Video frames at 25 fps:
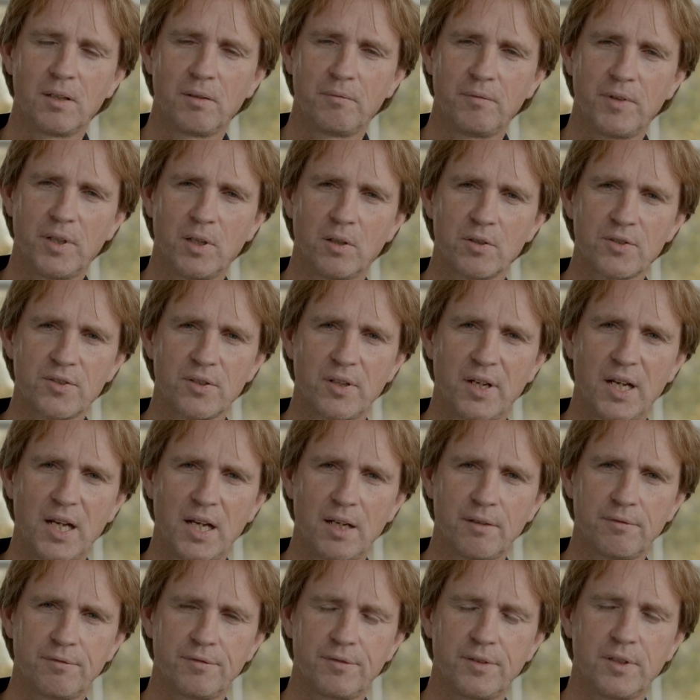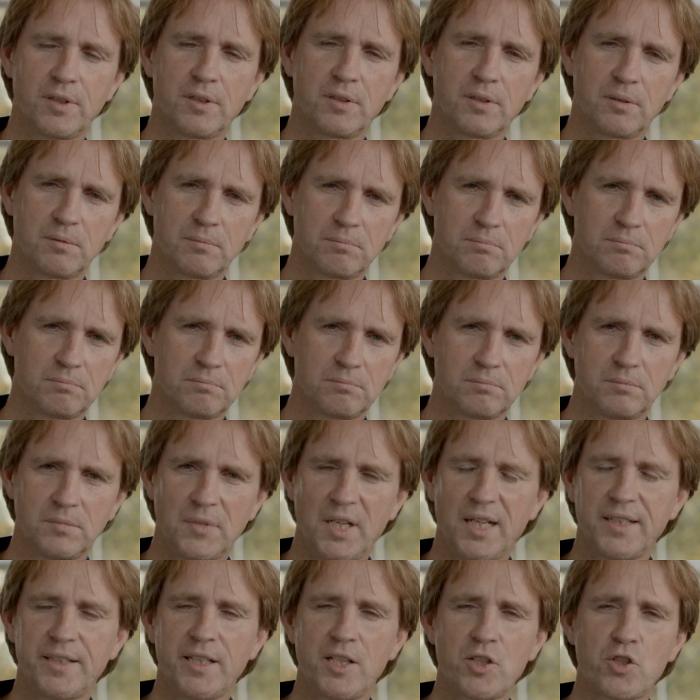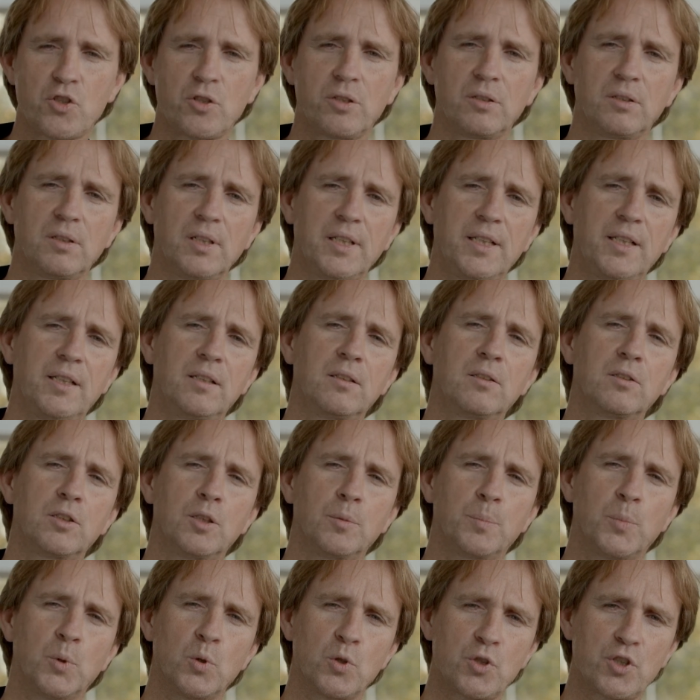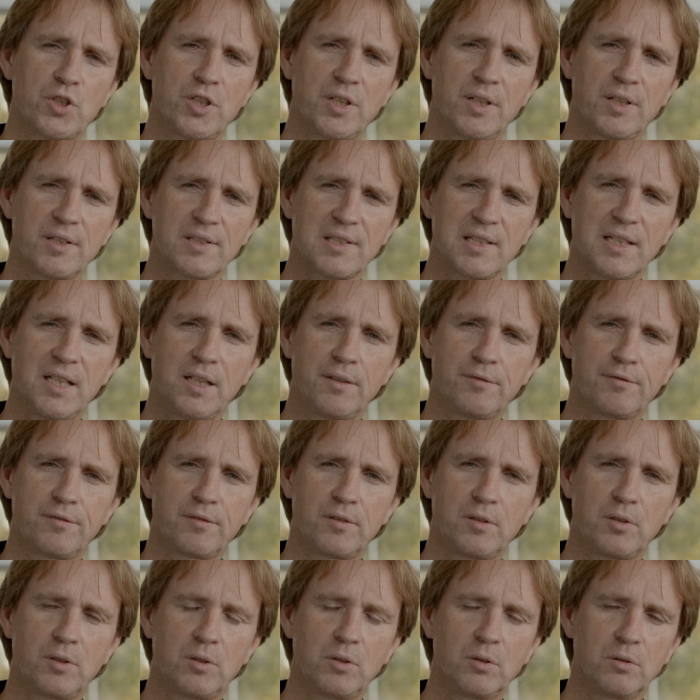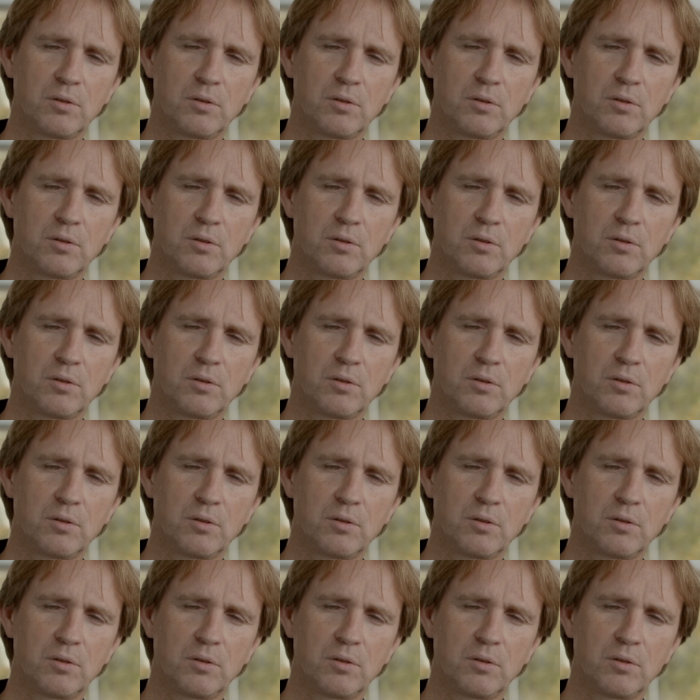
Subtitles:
we also have additionally the bushings left,